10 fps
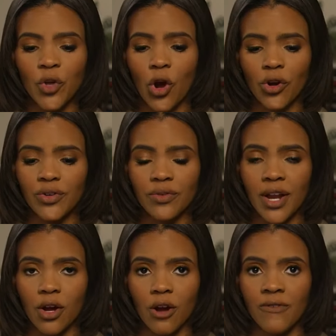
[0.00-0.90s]
Her and
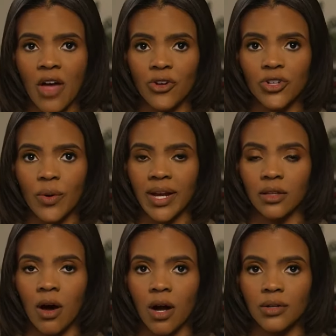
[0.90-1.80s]
her, her, father don't get
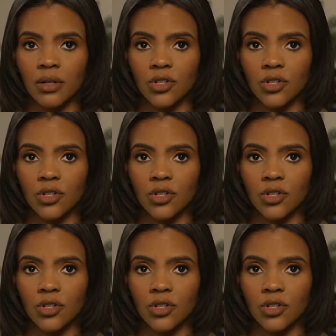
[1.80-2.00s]
along.